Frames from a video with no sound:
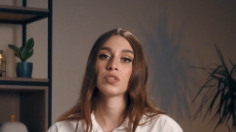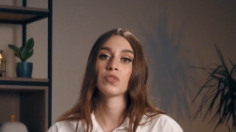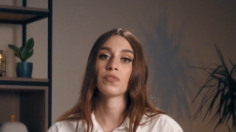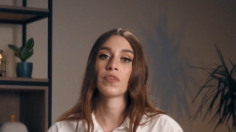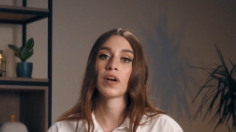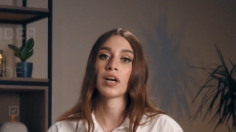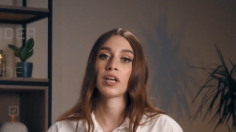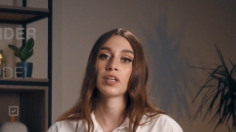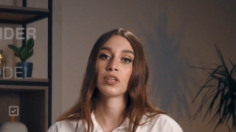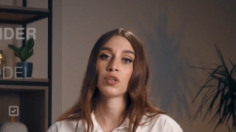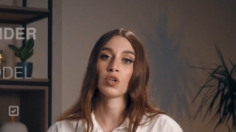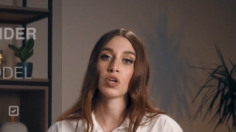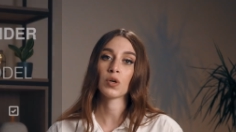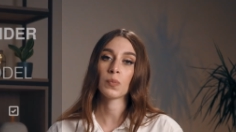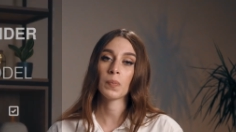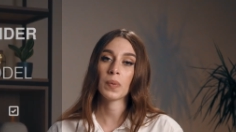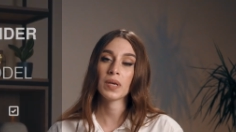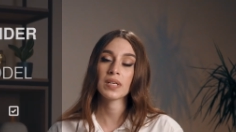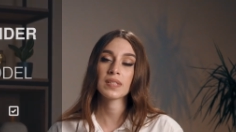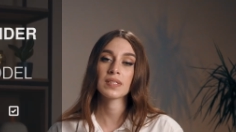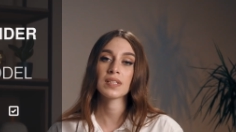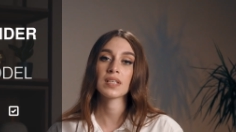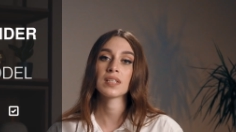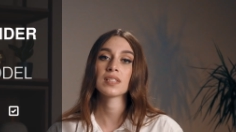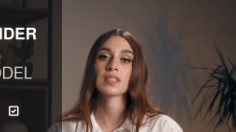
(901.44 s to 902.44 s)
to run your
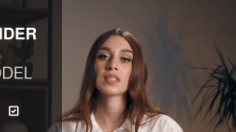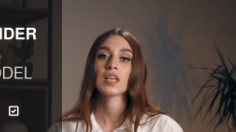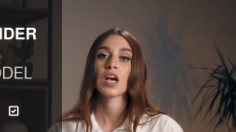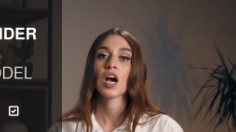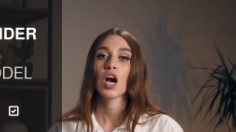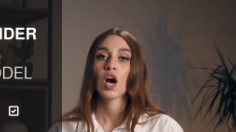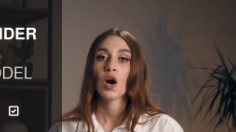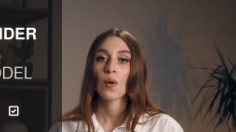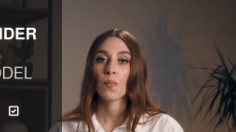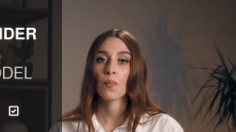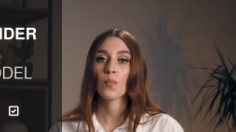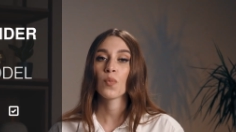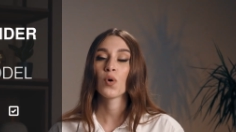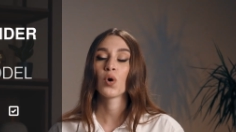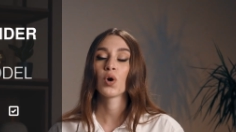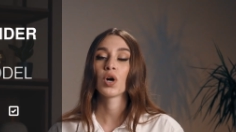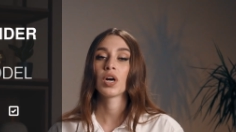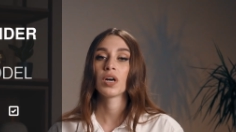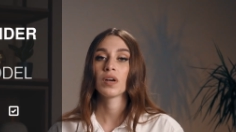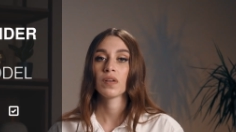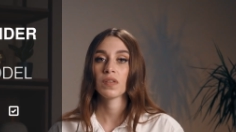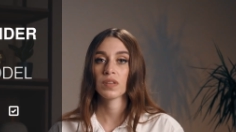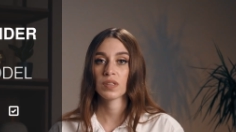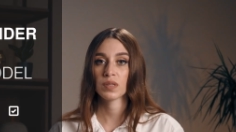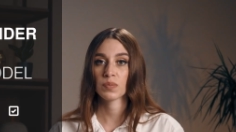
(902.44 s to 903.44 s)
business
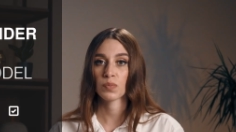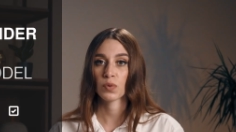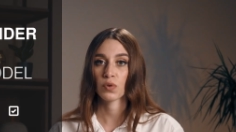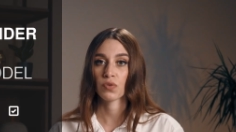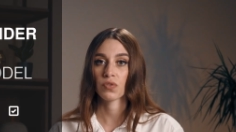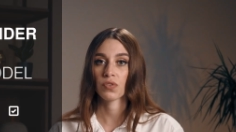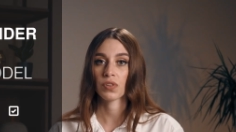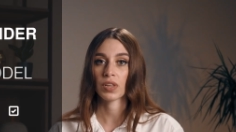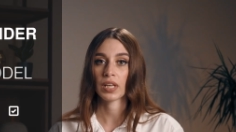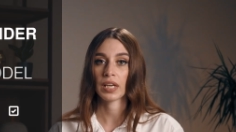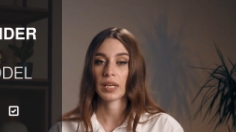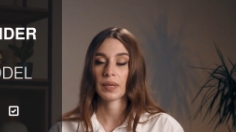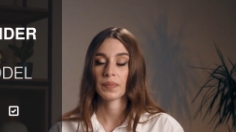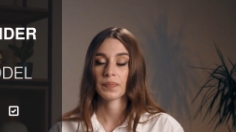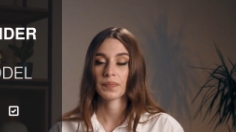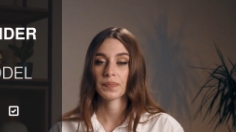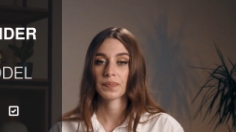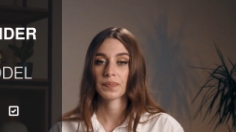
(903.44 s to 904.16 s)
more smoothly.